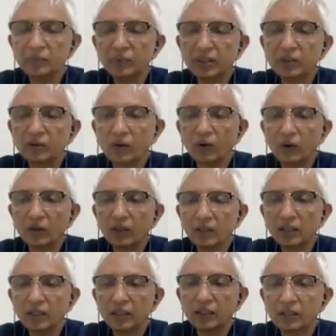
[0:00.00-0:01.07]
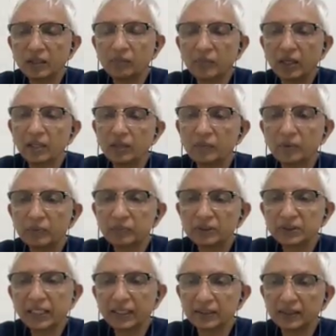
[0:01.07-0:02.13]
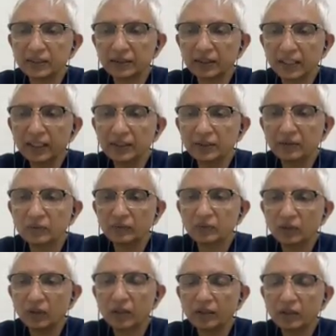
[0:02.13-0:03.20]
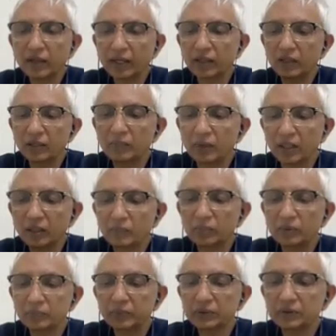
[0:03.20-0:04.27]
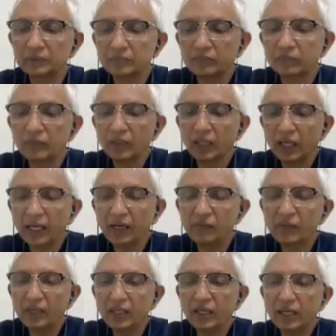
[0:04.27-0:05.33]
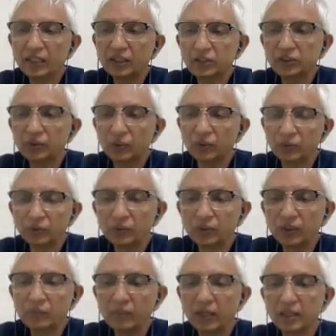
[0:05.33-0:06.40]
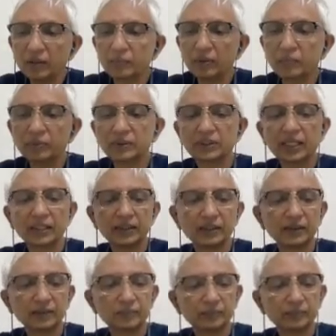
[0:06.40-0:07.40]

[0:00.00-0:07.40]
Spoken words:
be called the multipurpose catheter, right? Not the regular multipurpose. Anyway, let us show you the multipurpose catheter.